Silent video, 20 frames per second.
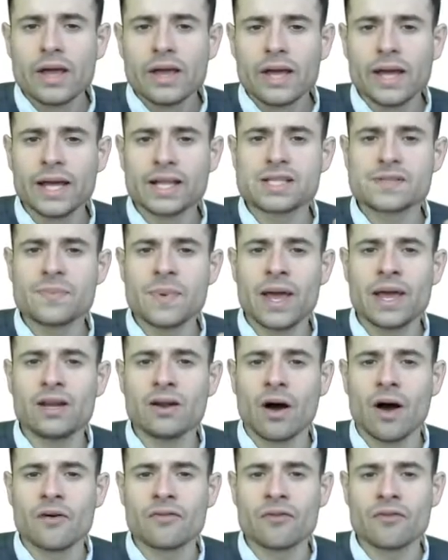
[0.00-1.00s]
It's made
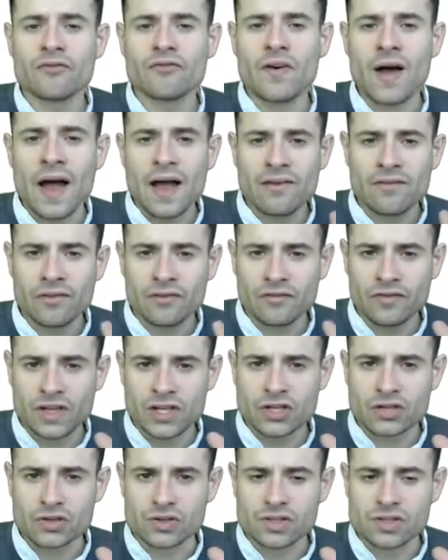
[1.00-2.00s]
of five
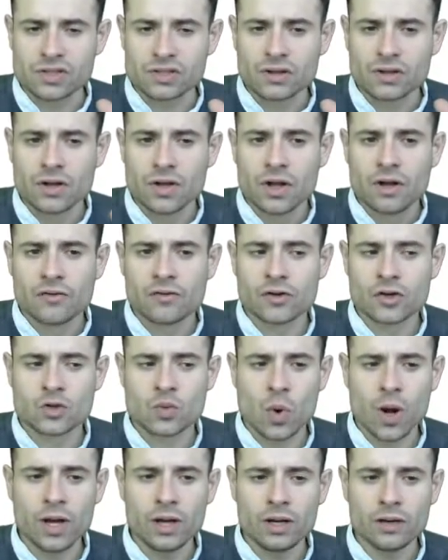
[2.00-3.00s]
features. First
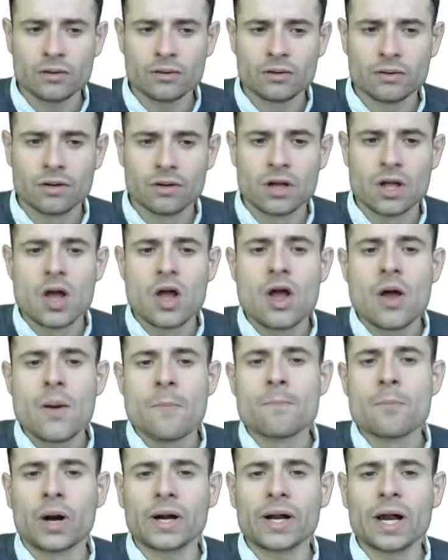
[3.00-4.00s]
one,
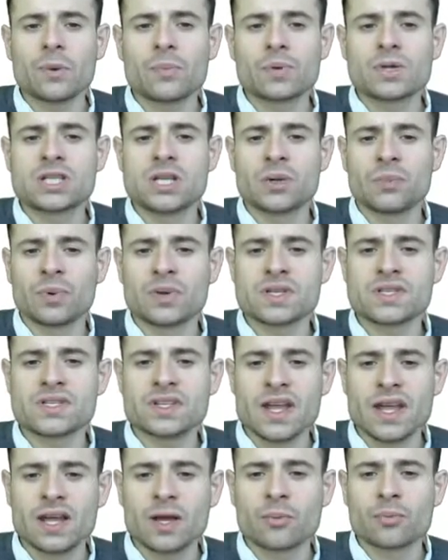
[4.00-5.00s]
market participants
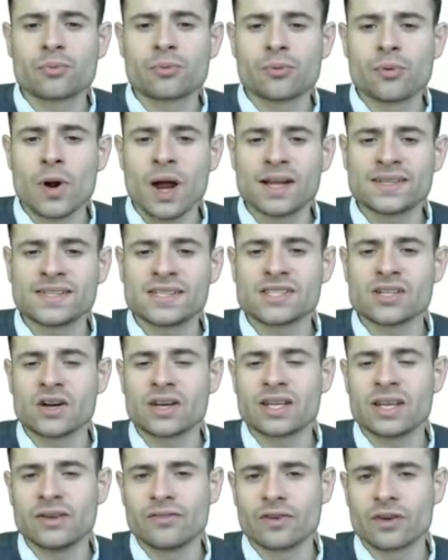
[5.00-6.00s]
take prices are
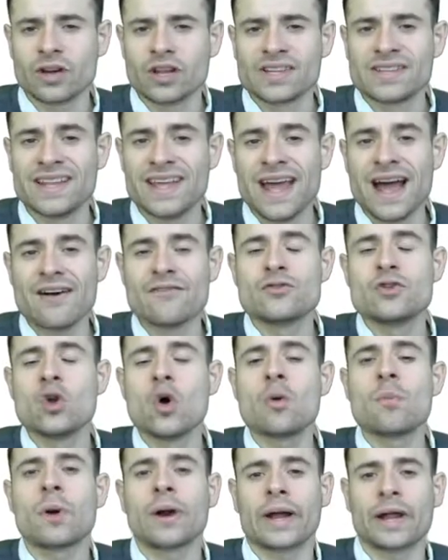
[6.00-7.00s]
given. They have
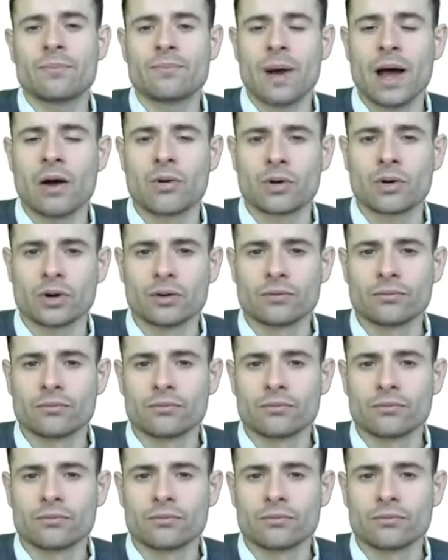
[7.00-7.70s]
no market power.